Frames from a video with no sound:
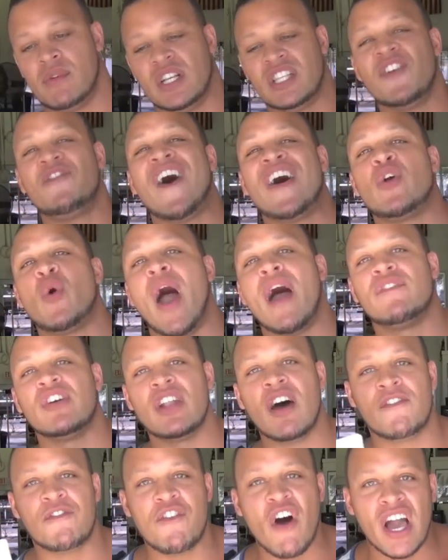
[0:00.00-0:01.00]
As if I don't have
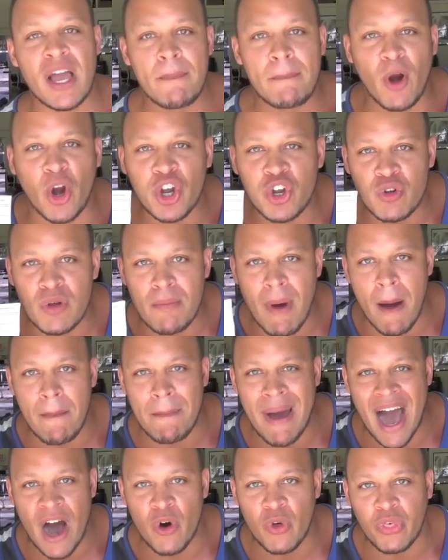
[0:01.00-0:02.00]
enough fucking mercury in my
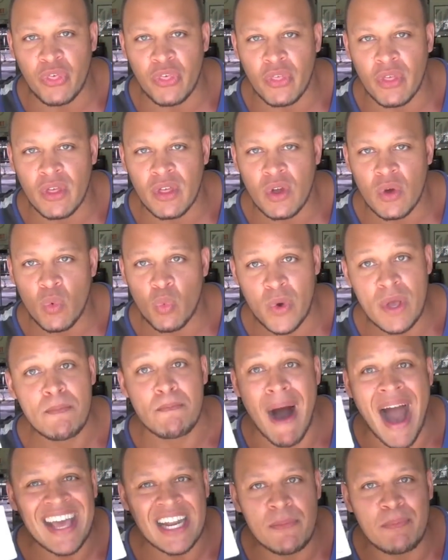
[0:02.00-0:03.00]
mouth, we
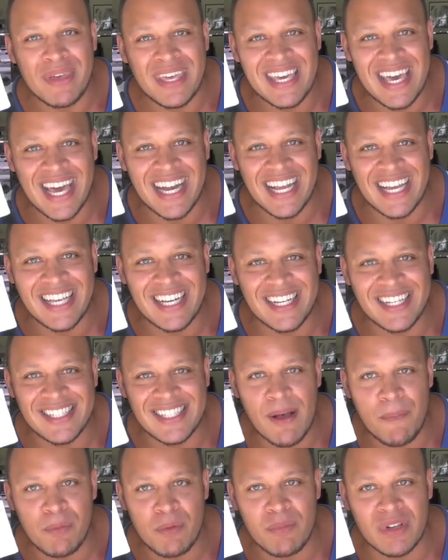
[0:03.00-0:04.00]
might have been getting it in the
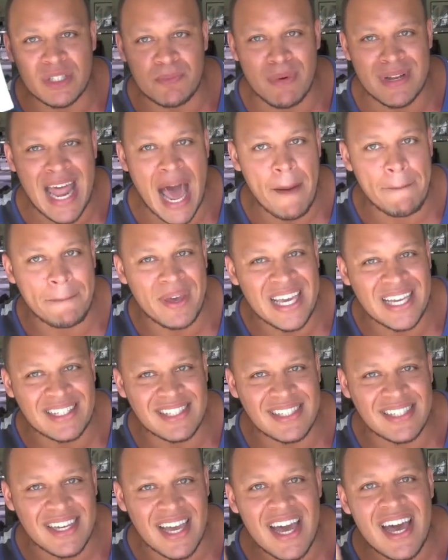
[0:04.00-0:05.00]
supplements, but not
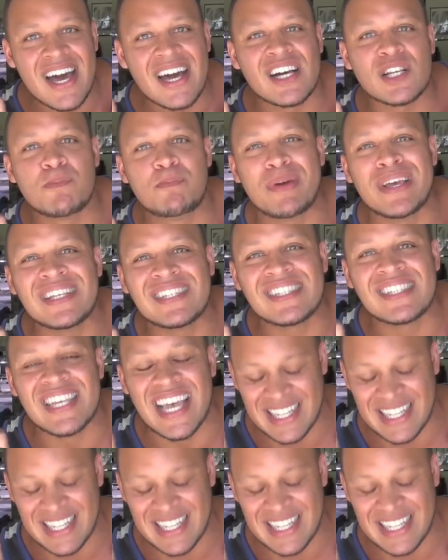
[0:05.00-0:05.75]
Beast, because Beast